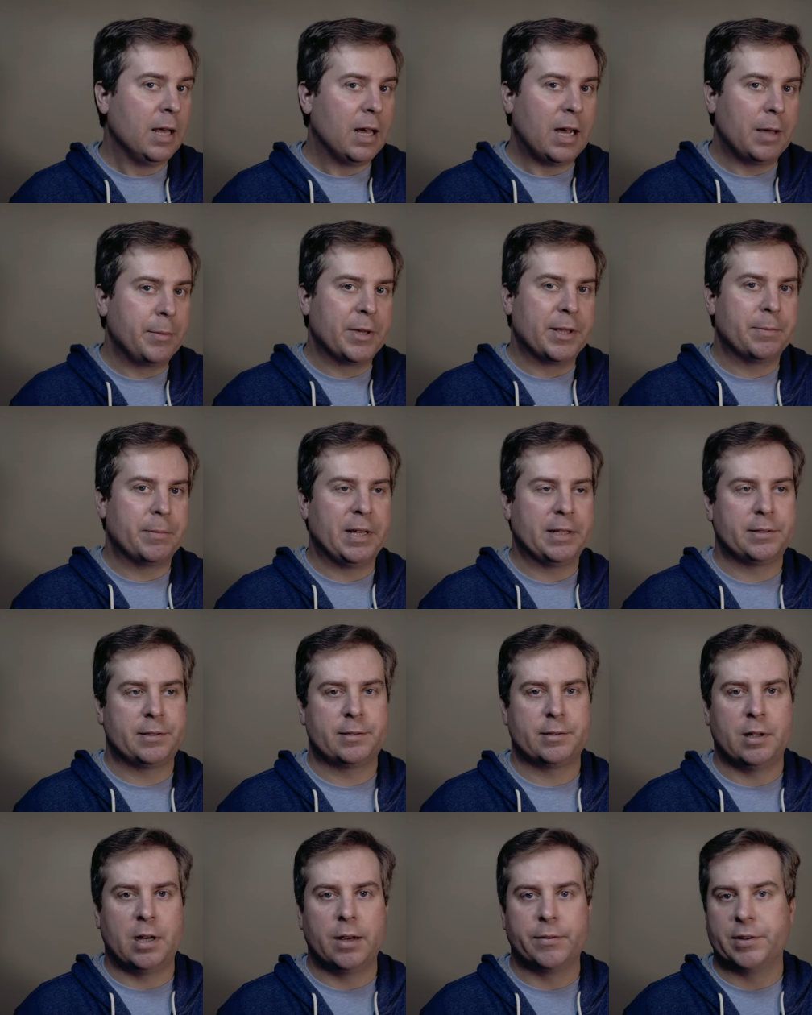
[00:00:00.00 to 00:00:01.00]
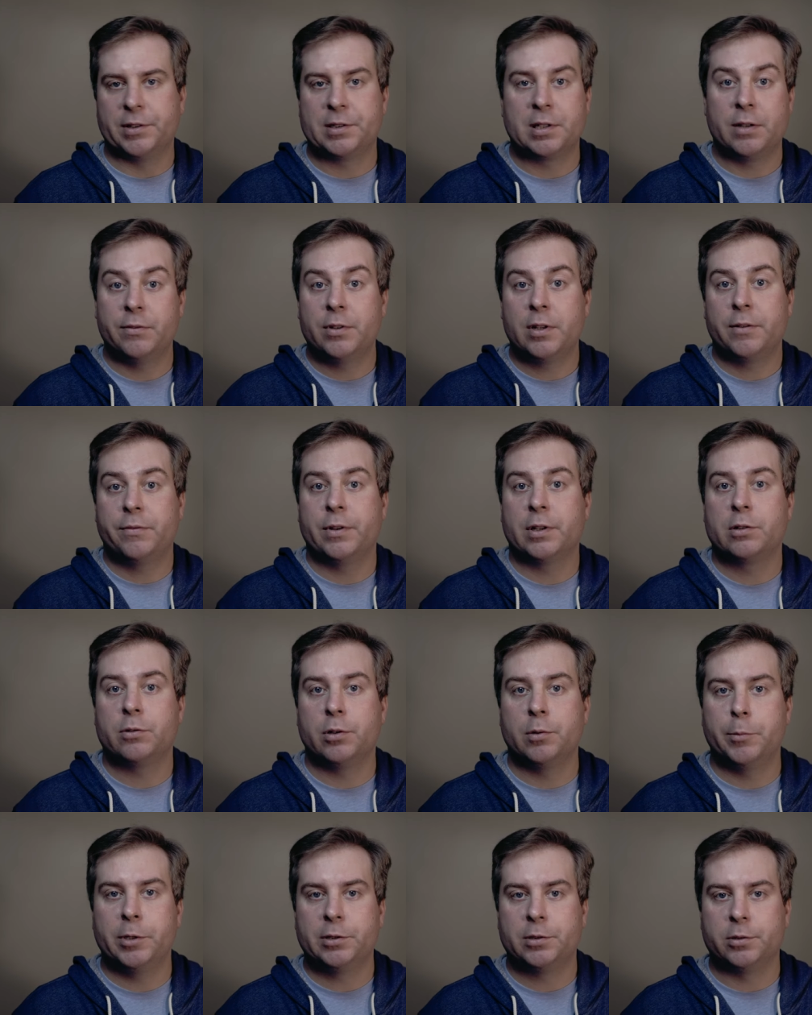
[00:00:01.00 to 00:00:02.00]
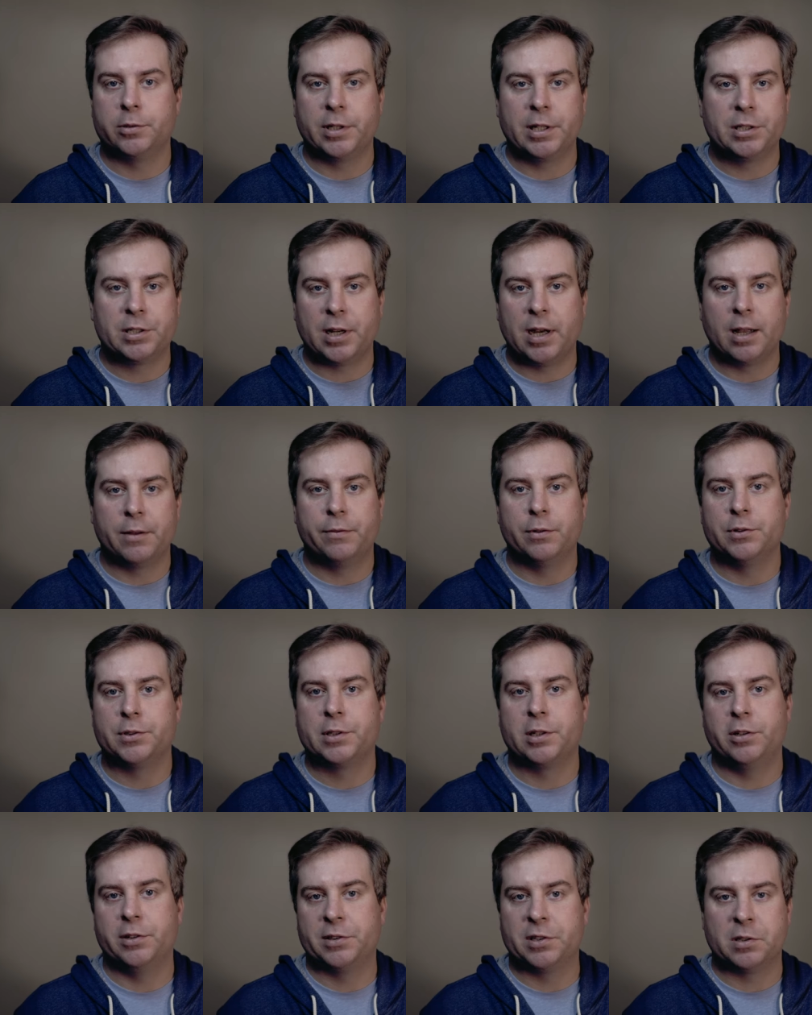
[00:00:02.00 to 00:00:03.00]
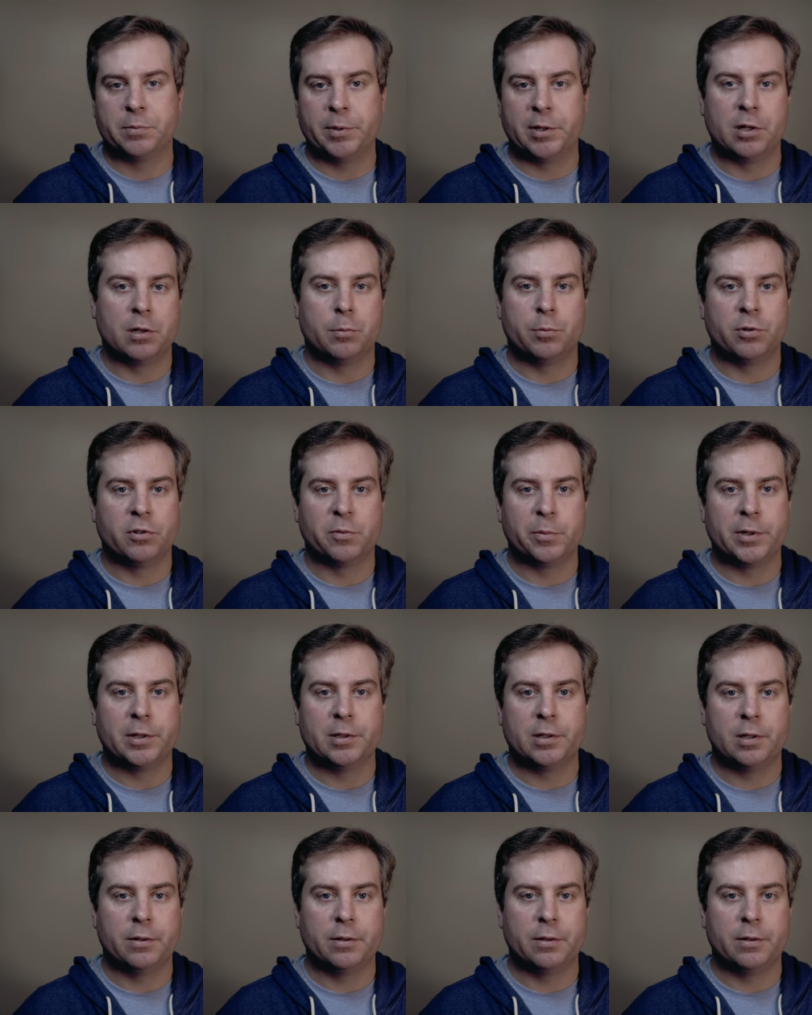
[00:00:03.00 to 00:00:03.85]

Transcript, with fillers: I mean, that's obvious. Even if incremental, each iPhone series has been an improvement.